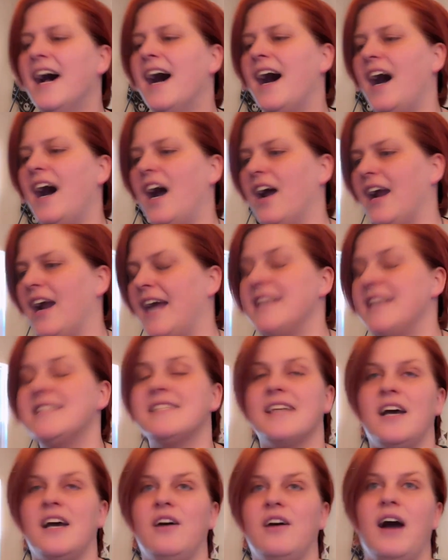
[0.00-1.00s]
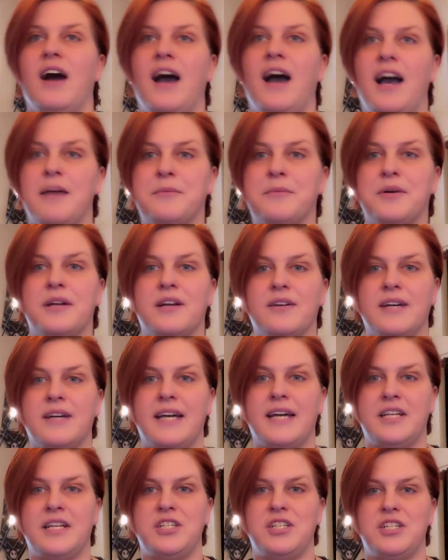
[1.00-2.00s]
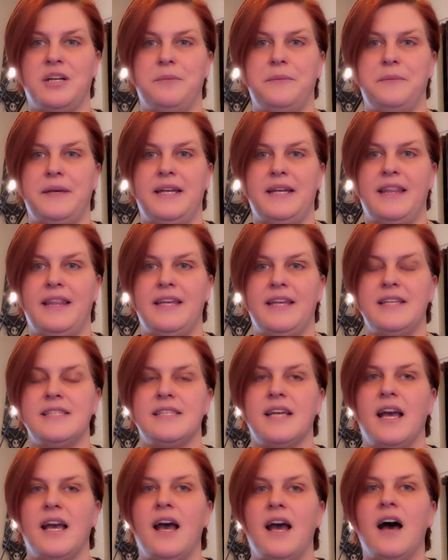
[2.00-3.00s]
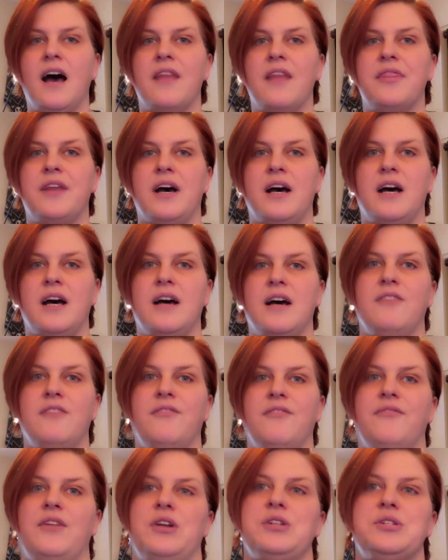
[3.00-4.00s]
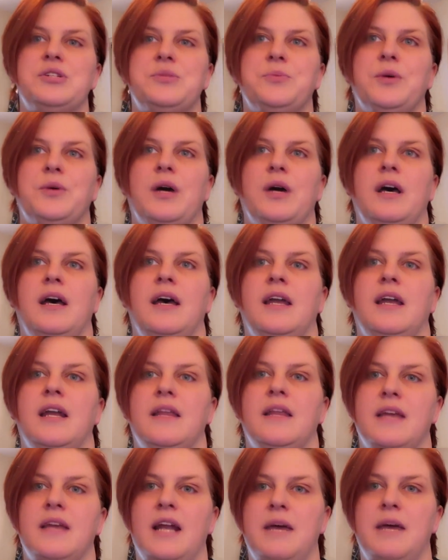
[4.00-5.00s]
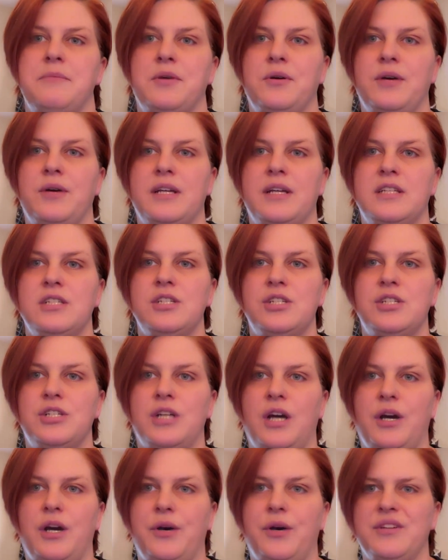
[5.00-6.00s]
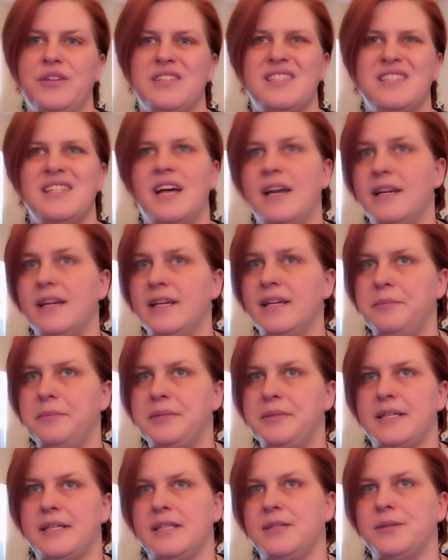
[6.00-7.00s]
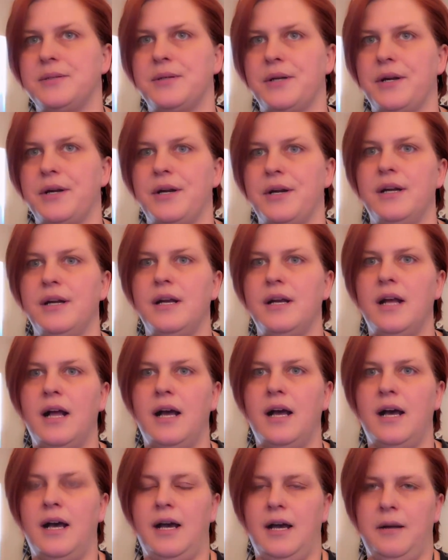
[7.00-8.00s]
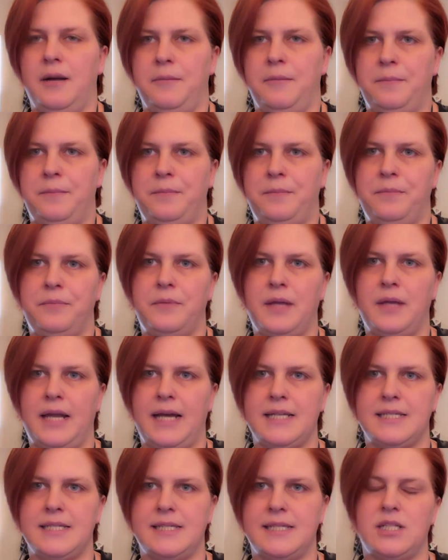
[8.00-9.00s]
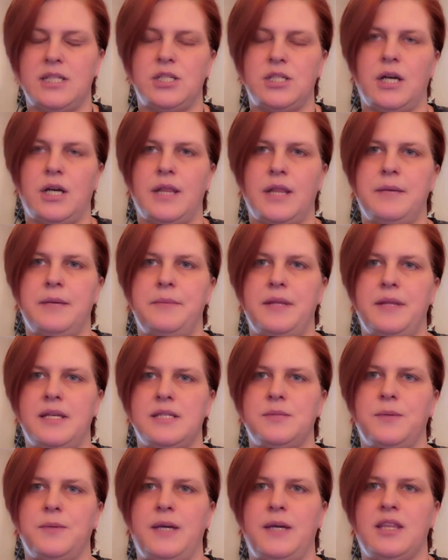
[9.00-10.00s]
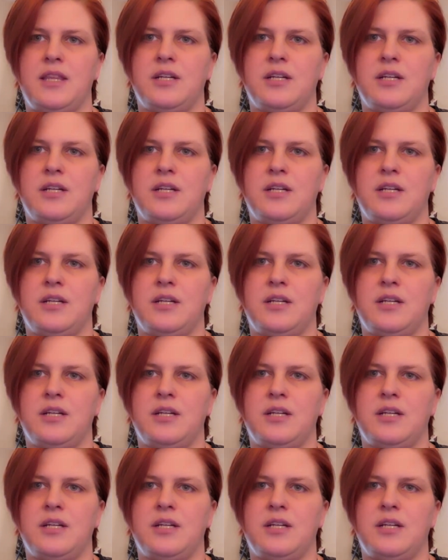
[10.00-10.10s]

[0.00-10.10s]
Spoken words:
All right, so I'm going to go ahead and jump into this. The first one that I'm going to show is not in any particular order that I stitched on them this week. They're